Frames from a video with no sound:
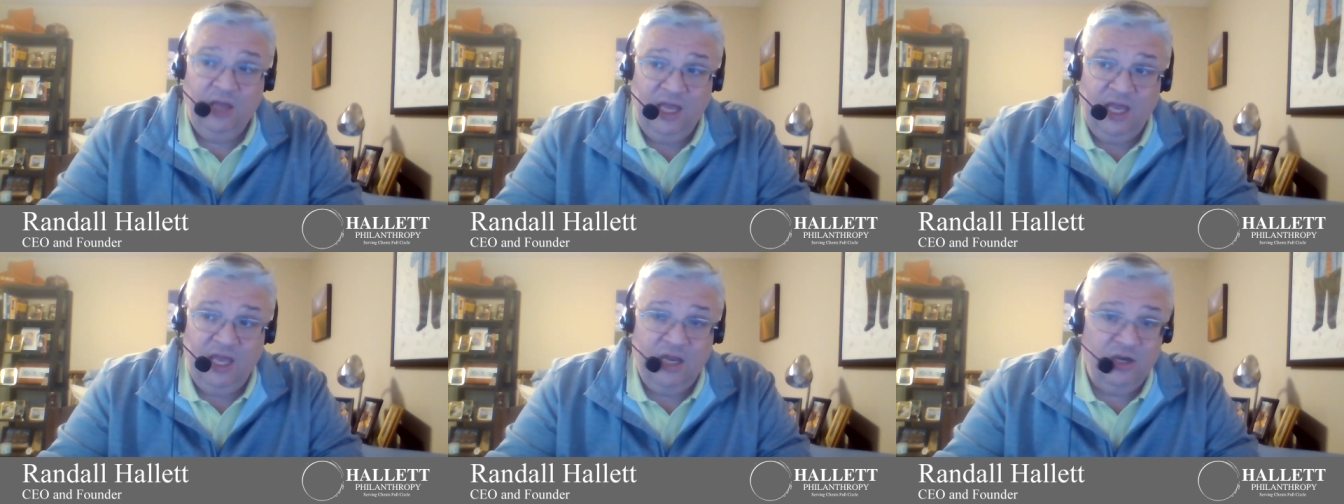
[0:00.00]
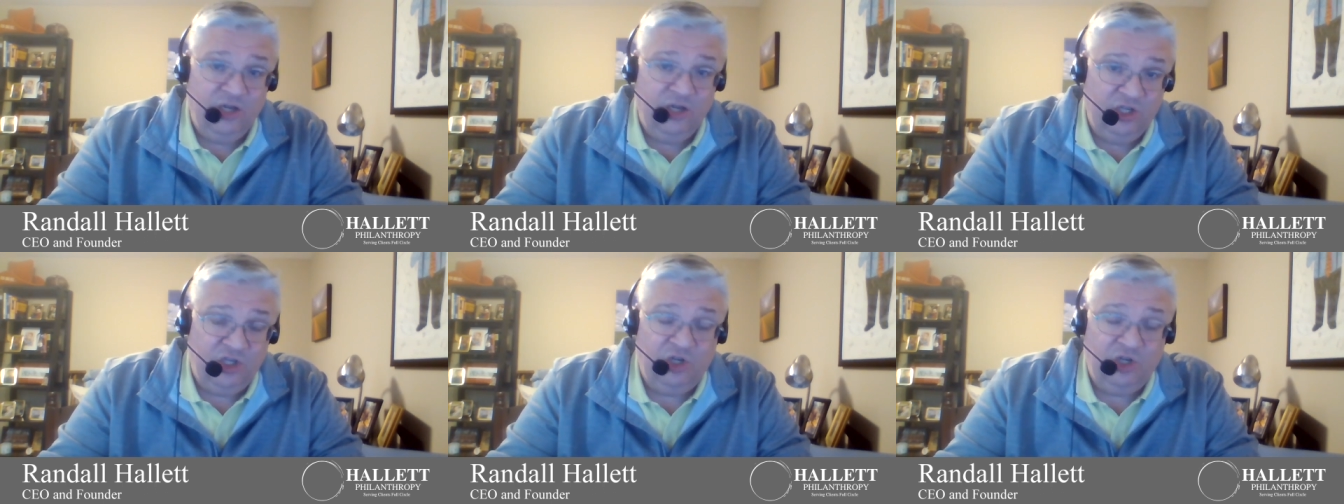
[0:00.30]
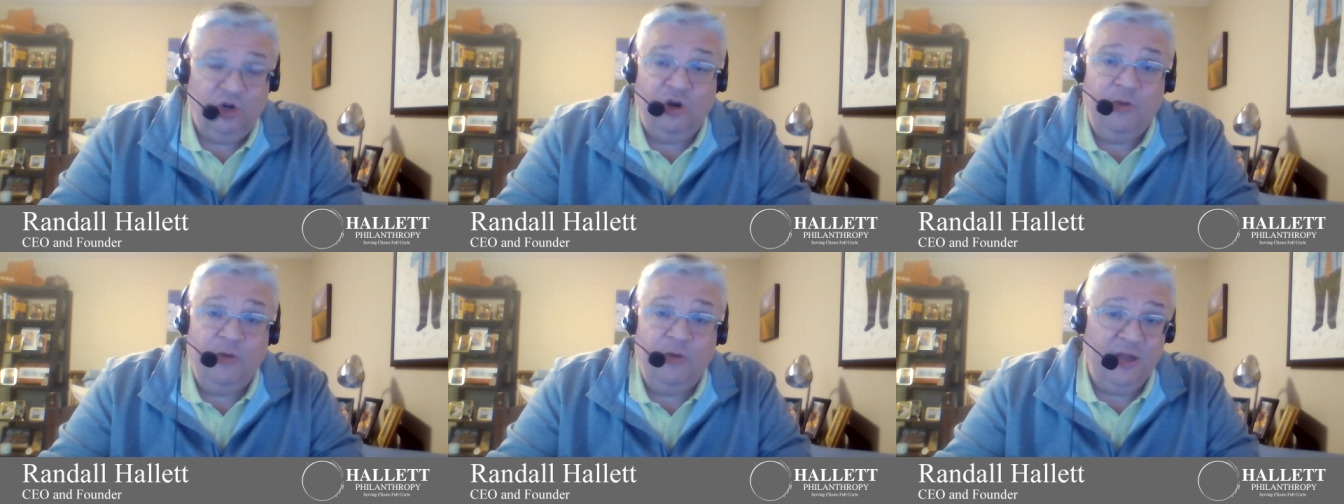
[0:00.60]
in
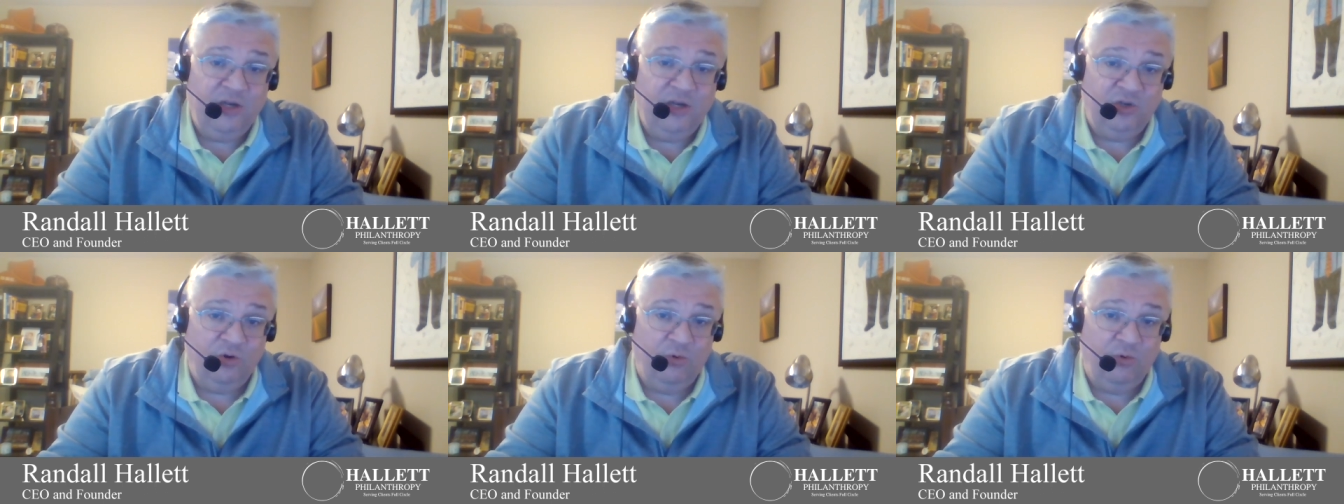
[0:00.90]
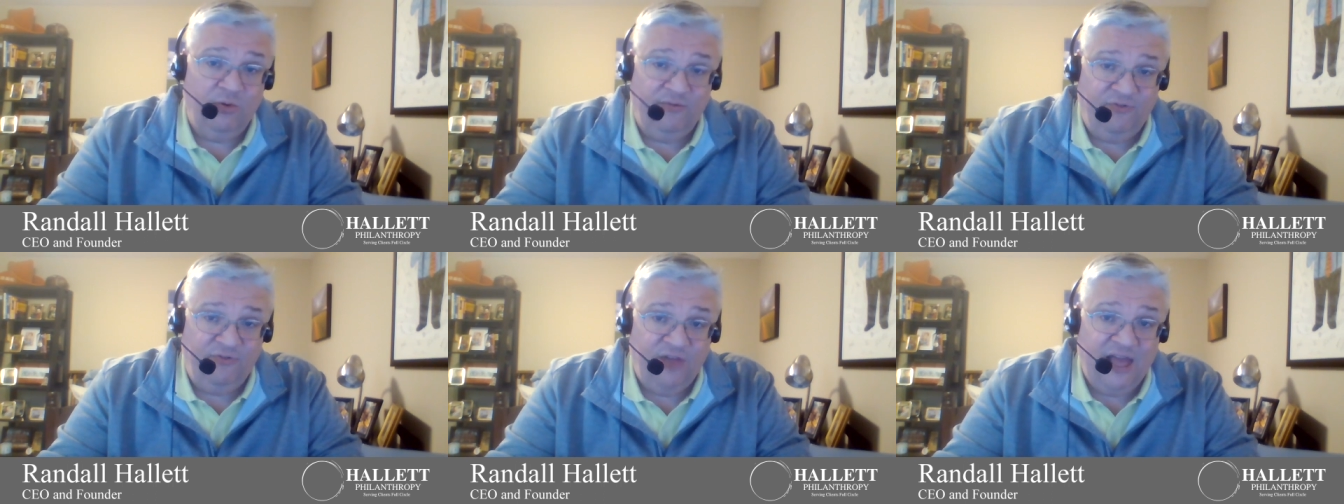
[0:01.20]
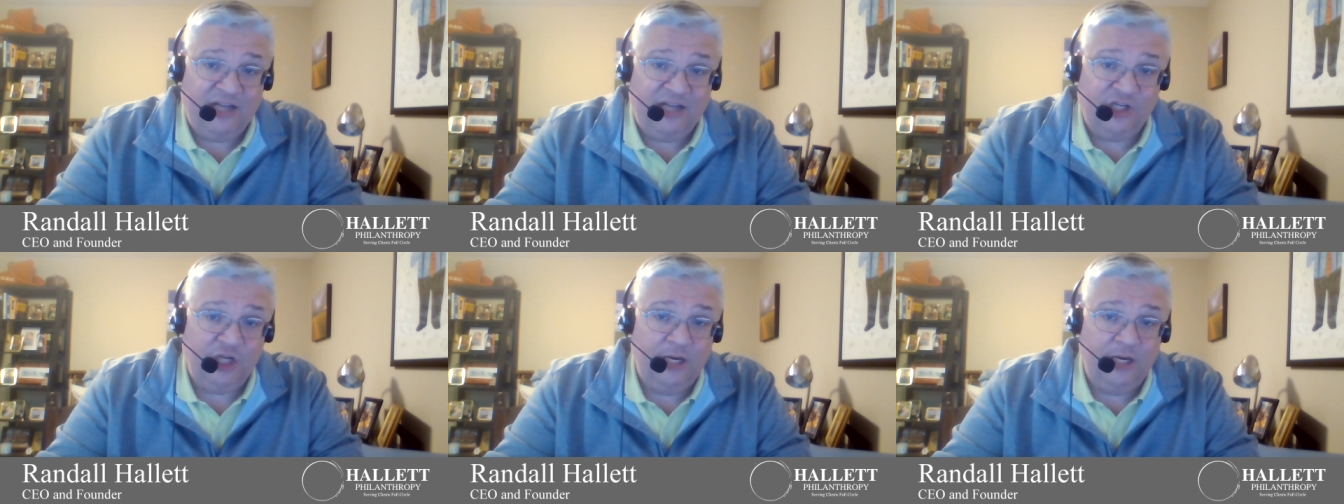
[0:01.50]
discernment or
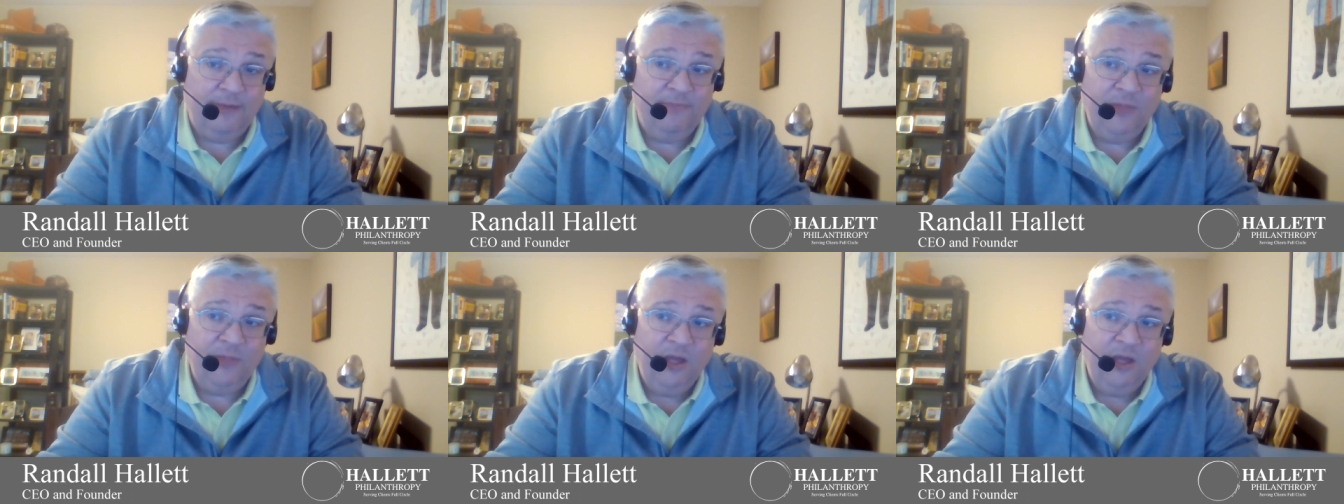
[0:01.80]
reflection,